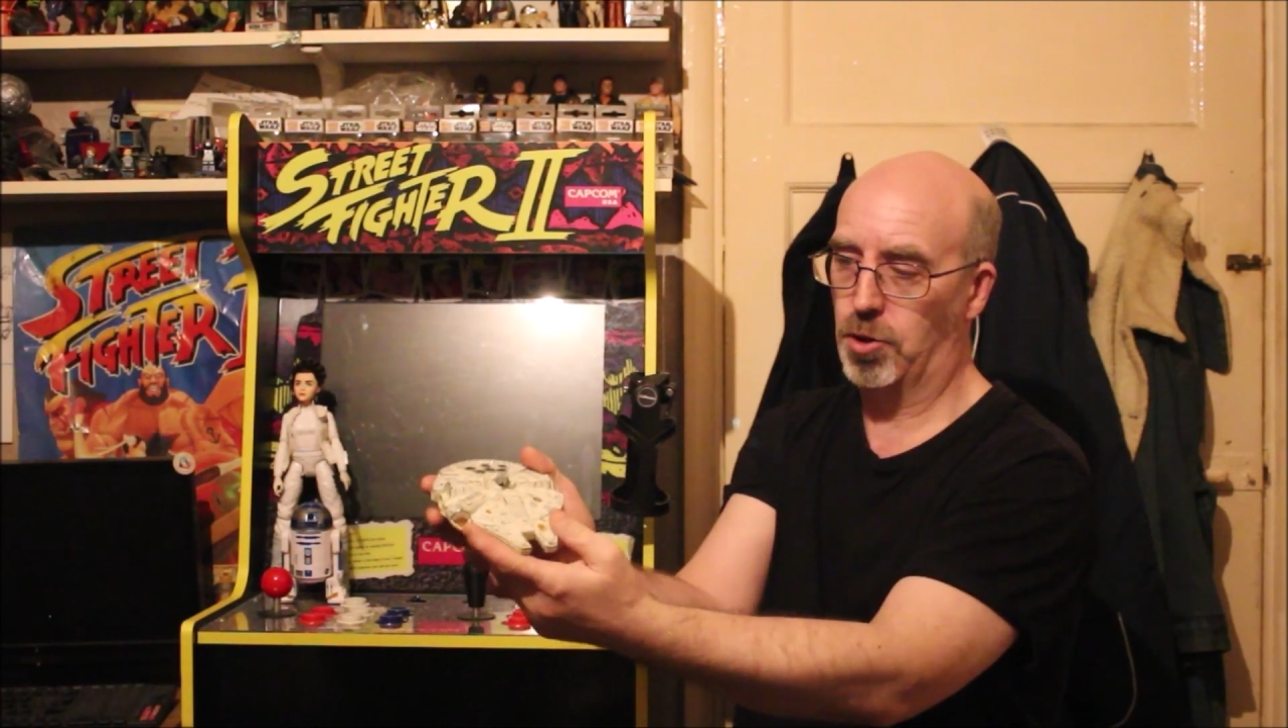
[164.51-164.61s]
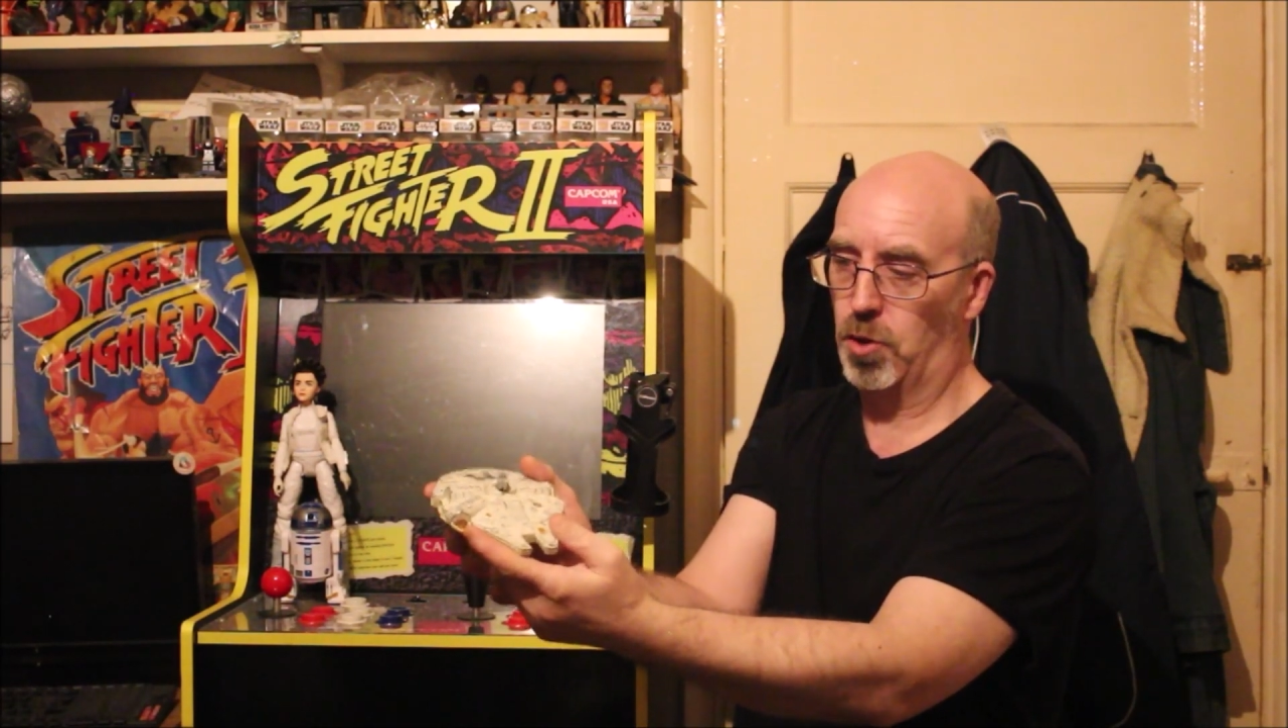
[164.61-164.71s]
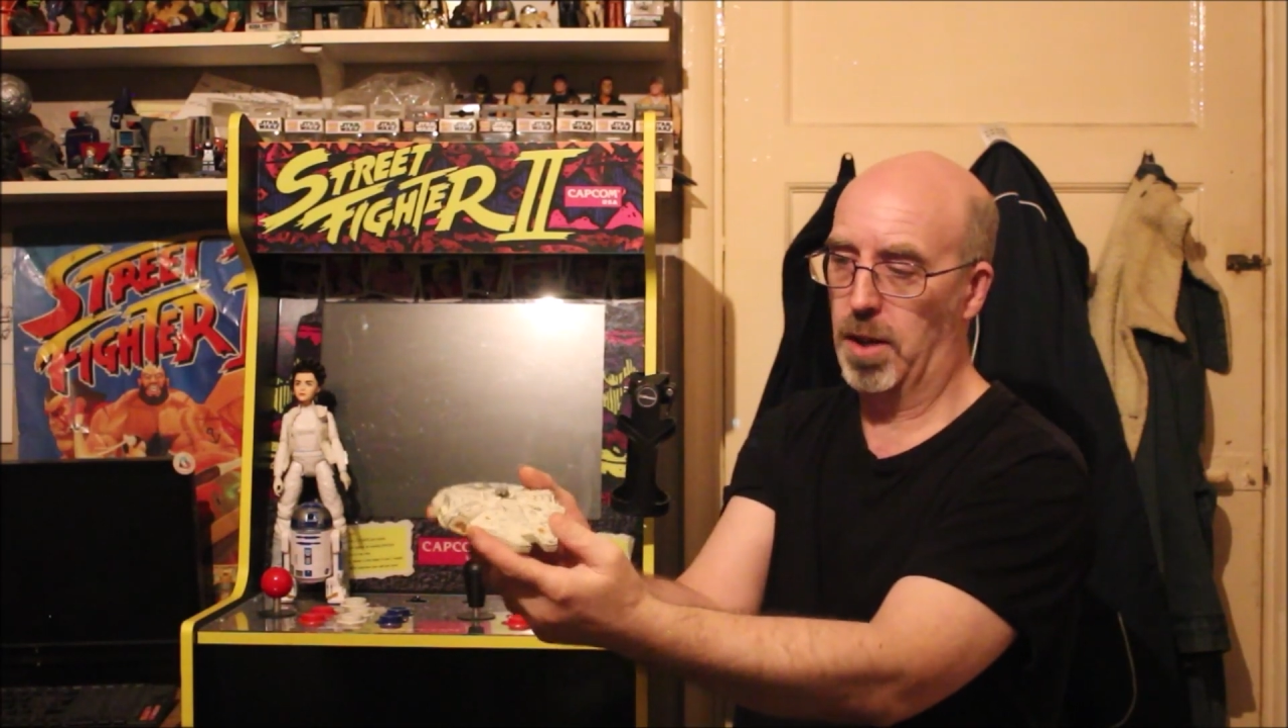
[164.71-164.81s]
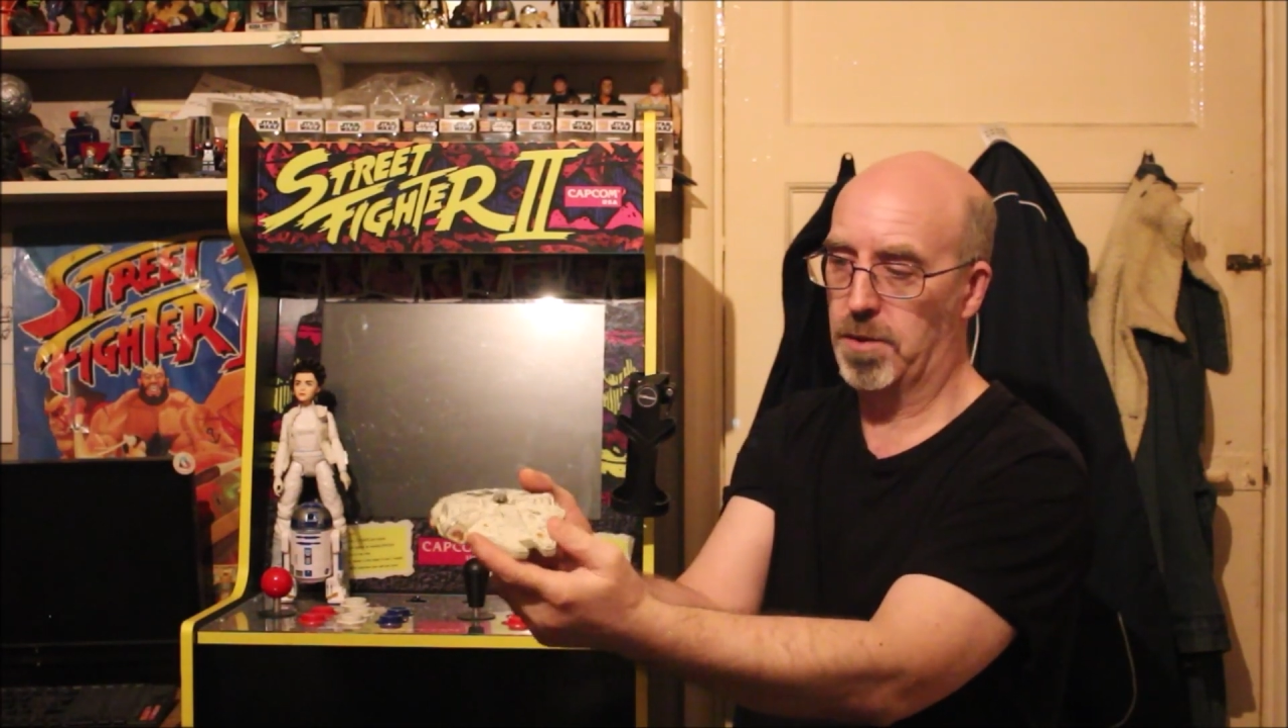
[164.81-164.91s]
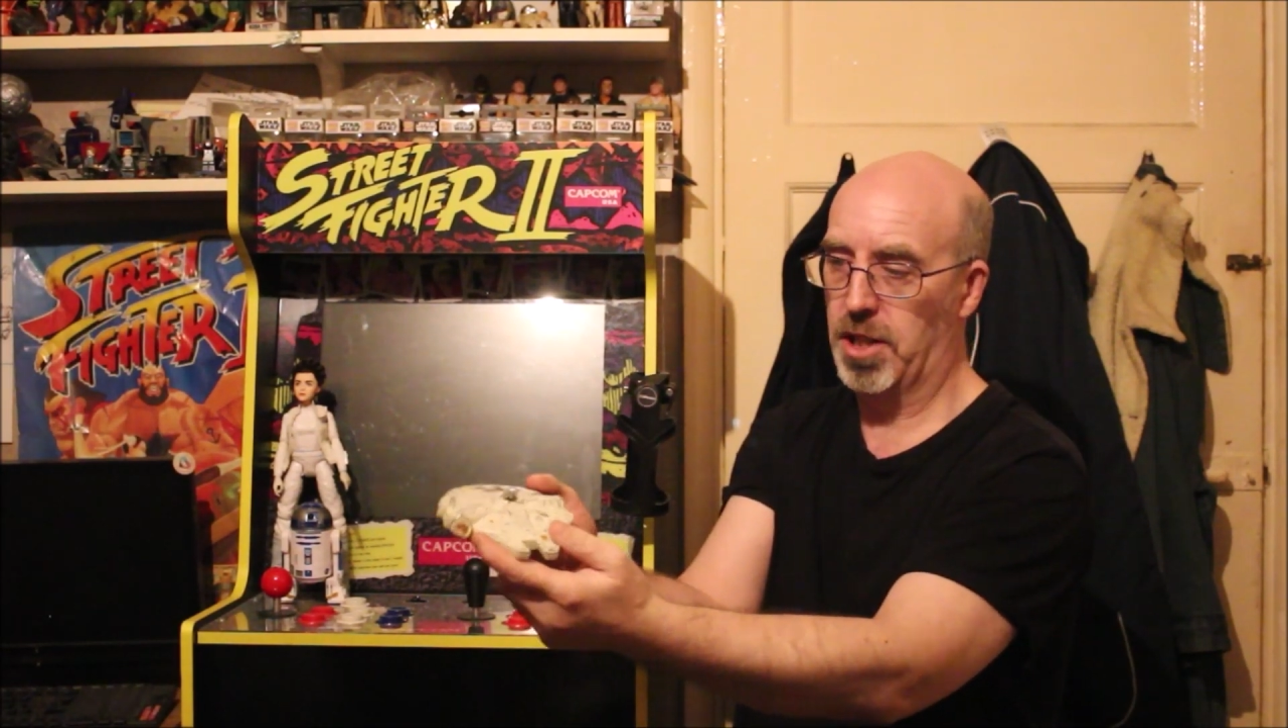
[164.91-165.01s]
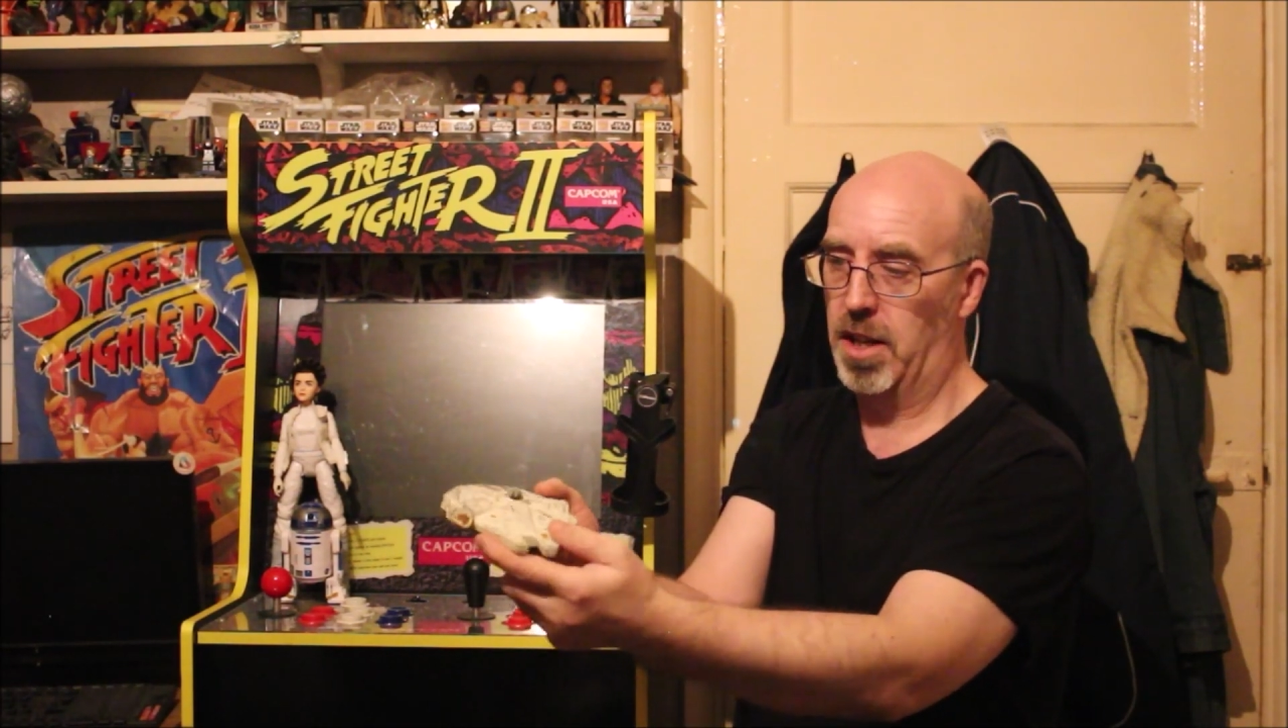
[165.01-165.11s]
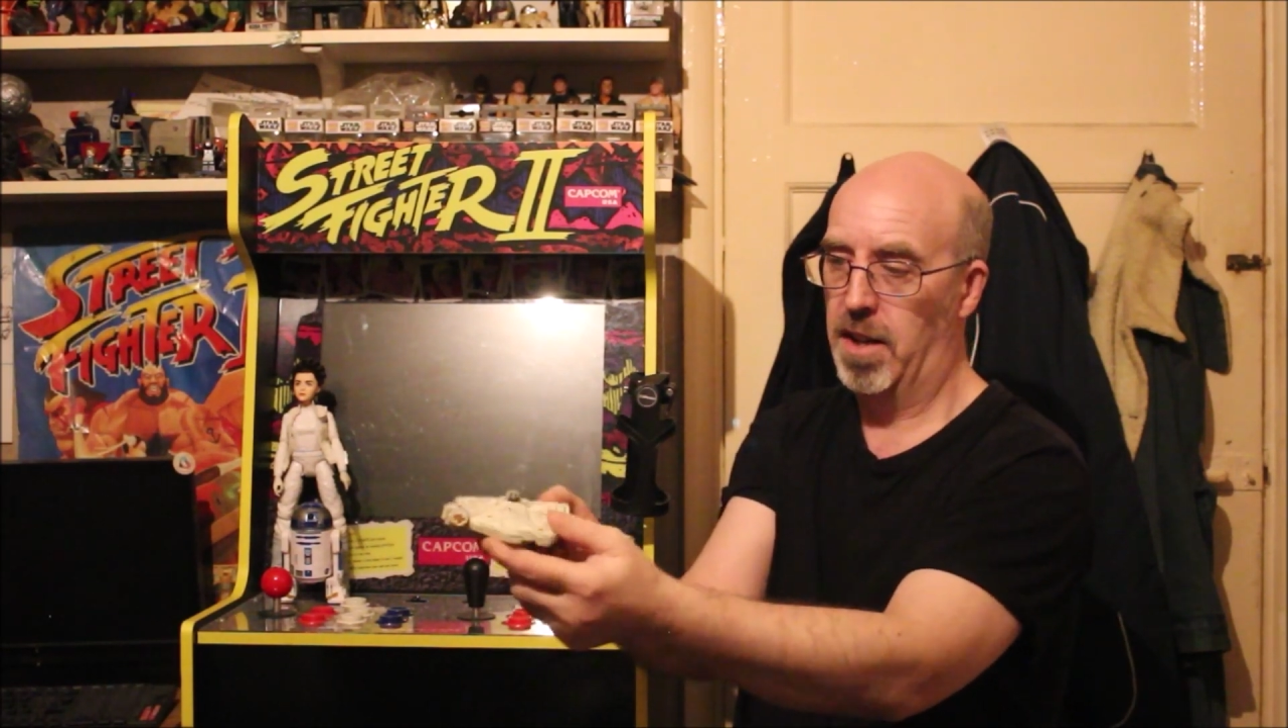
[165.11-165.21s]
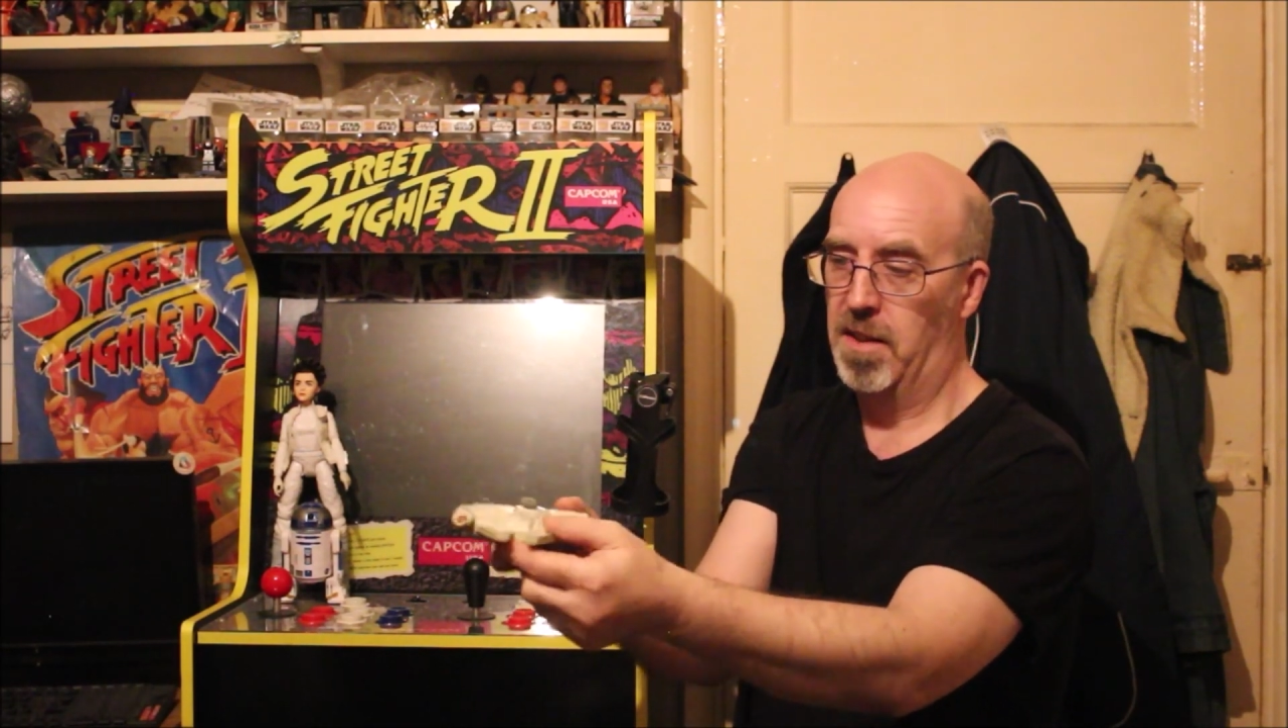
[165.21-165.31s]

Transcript: drives.